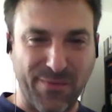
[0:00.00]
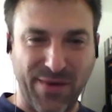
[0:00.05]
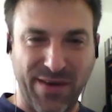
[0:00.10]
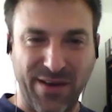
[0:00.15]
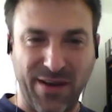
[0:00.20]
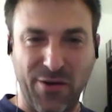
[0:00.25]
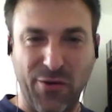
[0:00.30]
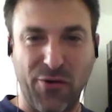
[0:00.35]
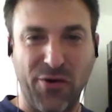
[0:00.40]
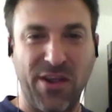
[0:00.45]

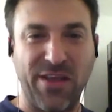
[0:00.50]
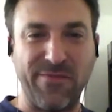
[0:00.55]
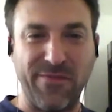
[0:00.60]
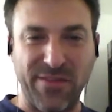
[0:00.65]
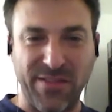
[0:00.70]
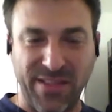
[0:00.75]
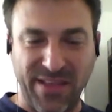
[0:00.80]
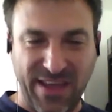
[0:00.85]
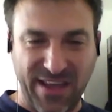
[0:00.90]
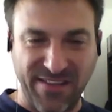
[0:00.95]
But, or
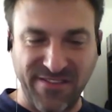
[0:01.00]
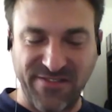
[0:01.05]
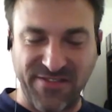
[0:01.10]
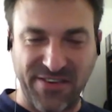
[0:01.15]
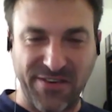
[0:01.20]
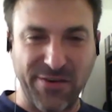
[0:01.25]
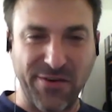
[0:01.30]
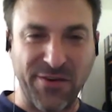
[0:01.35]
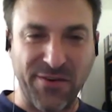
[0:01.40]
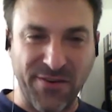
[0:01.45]
even the
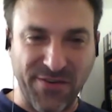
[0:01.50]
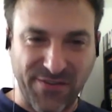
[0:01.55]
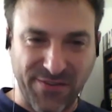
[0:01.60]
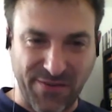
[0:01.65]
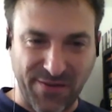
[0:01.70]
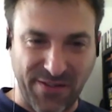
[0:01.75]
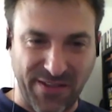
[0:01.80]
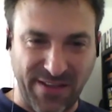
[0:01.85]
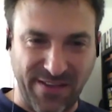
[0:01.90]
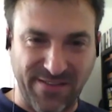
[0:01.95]
NGOs
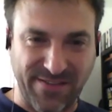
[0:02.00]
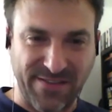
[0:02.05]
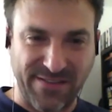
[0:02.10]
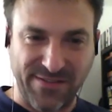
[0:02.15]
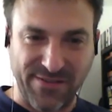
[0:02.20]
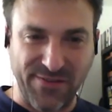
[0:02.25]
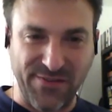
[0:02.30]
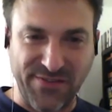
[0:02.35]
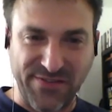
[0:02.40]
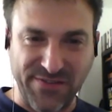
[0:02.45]
or the
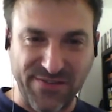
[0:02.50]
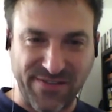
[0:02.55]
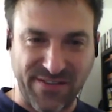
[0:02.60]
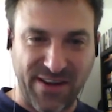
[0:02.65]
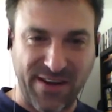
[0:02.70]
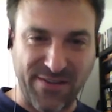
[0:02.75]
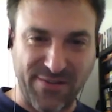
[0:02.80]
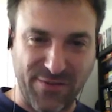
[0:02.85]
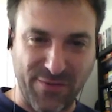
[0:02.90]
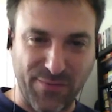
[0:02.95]
institutions
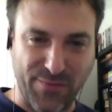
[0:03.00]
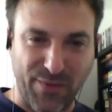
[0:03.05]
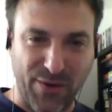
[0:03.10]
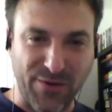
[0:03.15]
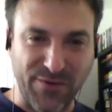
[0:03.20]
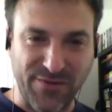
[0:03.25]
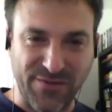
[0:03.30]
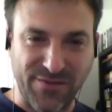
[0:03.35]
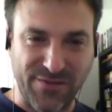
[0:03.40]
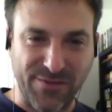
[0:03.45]
that are supposed